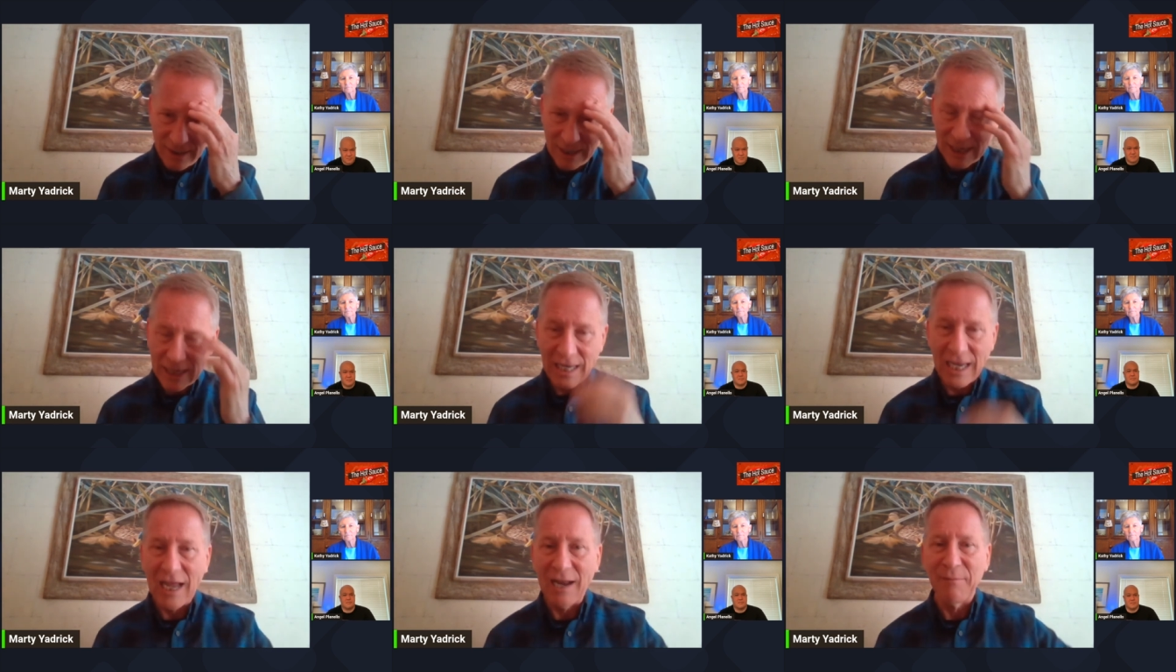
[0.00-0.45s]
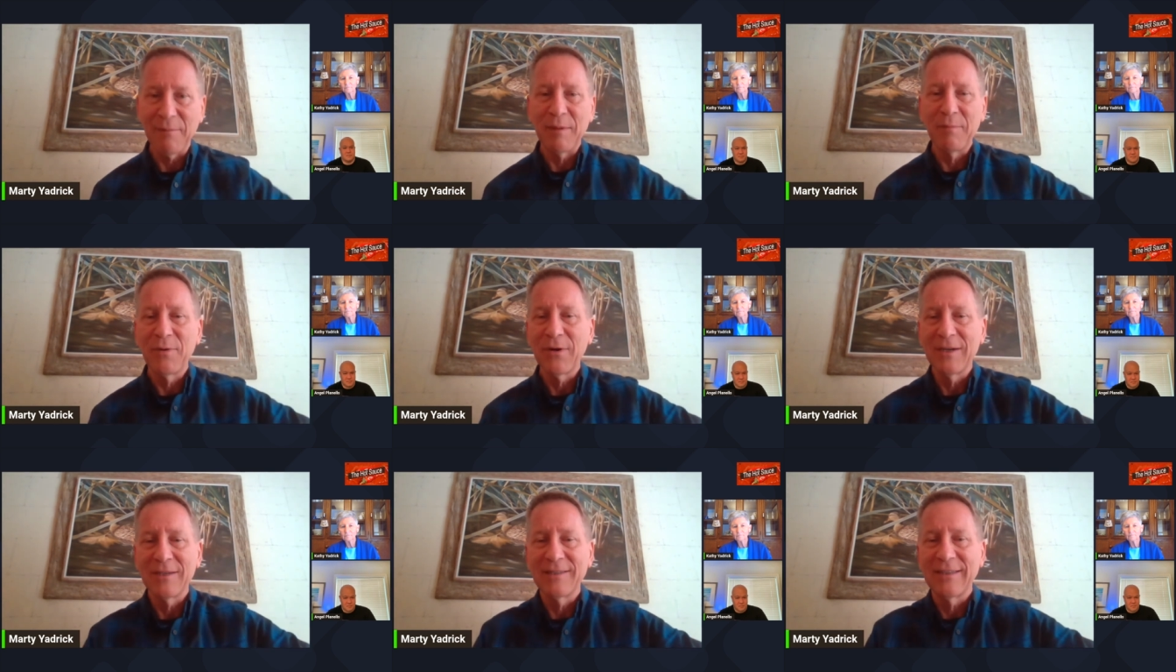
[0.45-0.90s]
Academy
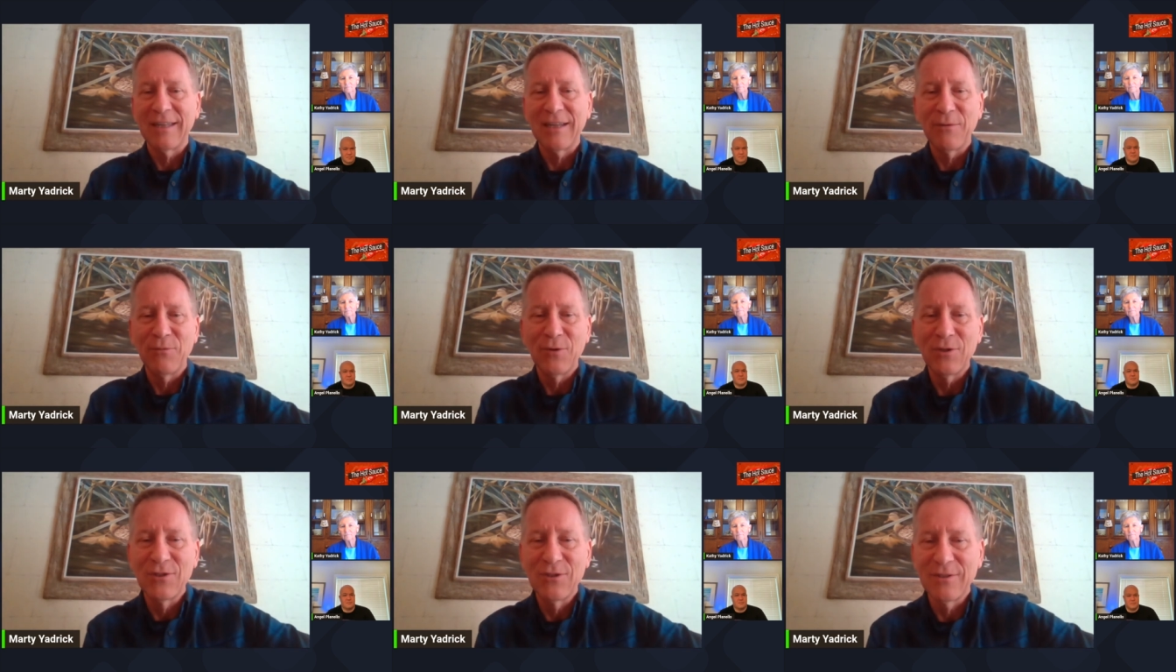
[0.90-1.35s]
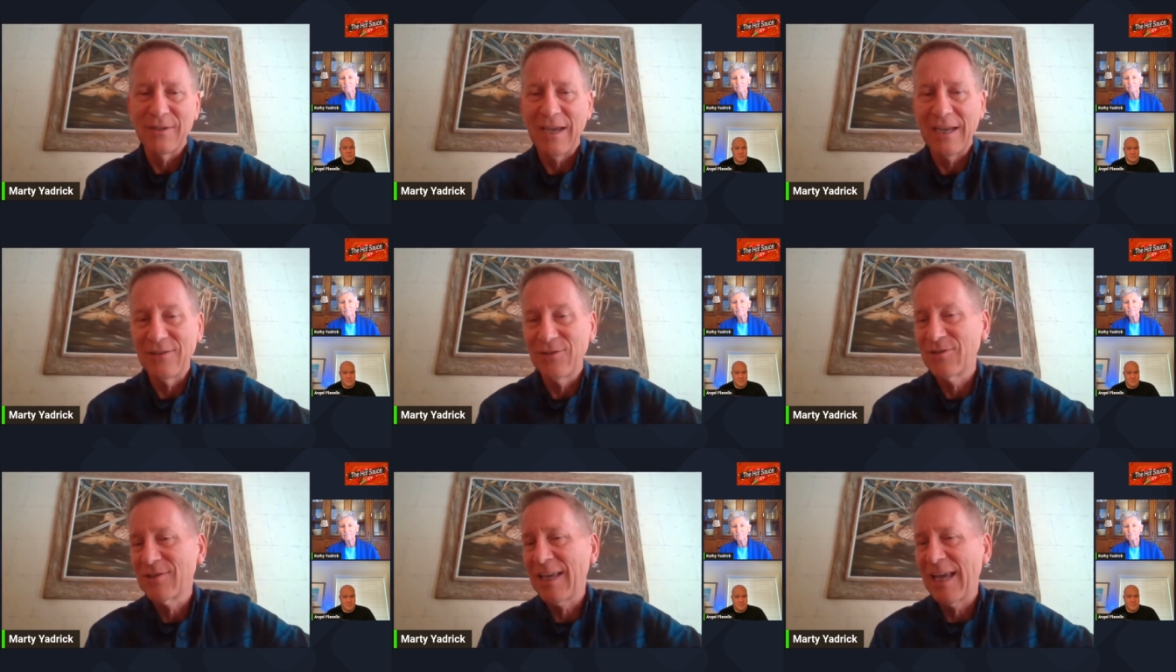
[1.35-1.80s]
president, which
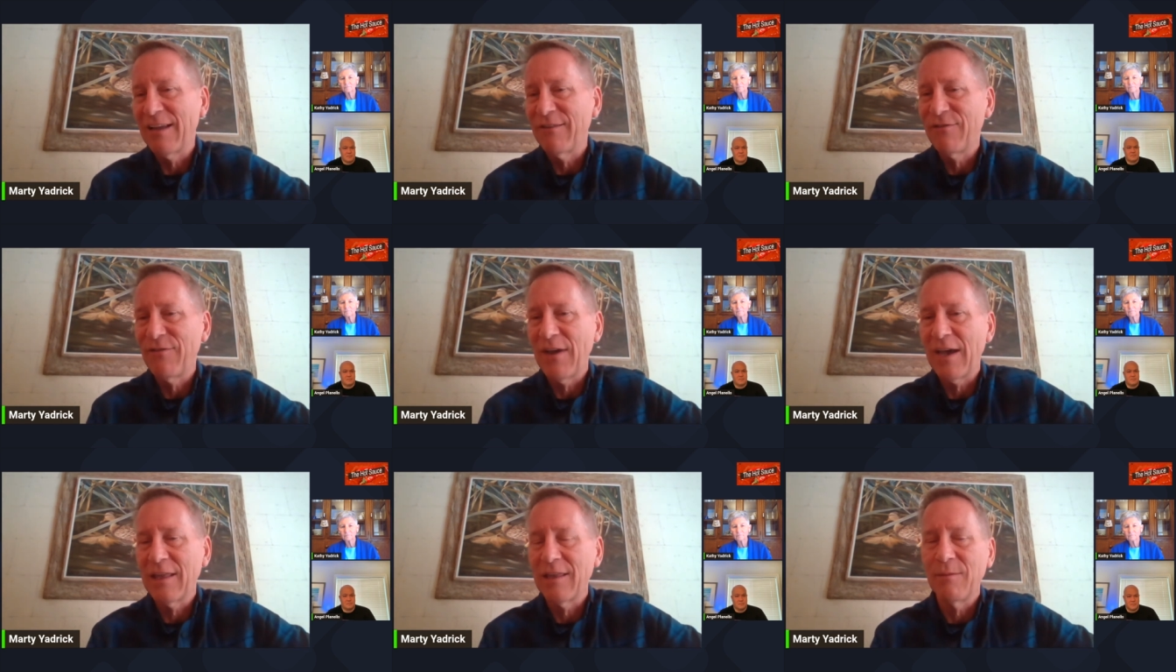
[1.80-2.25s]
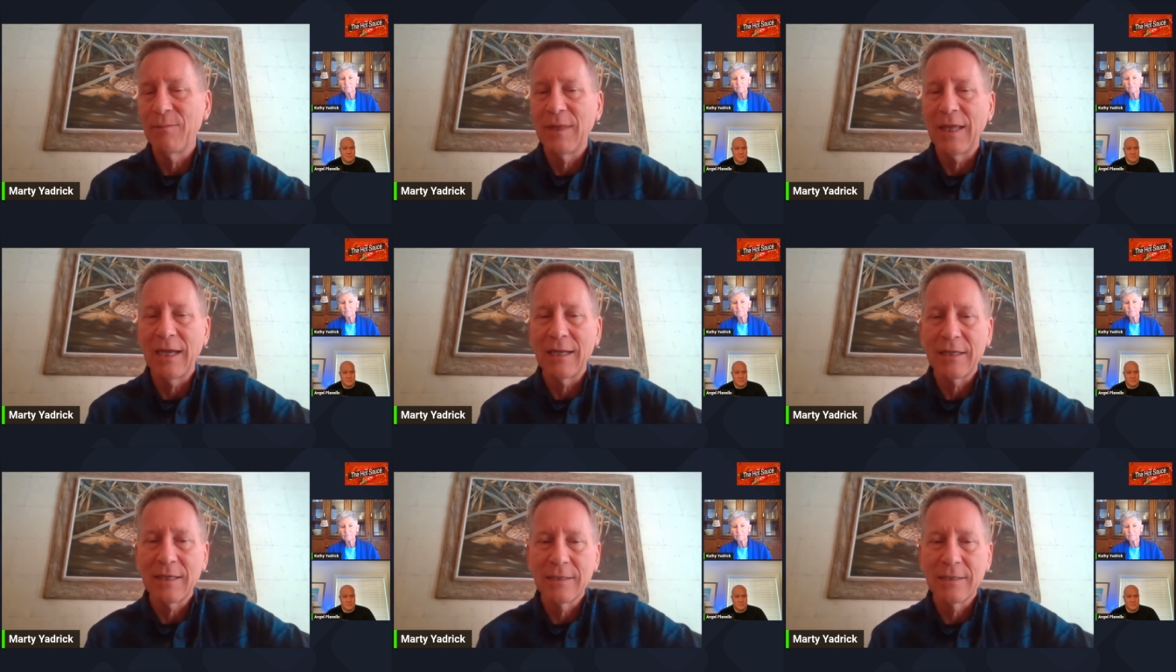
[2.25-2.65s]
I just can't fathom that,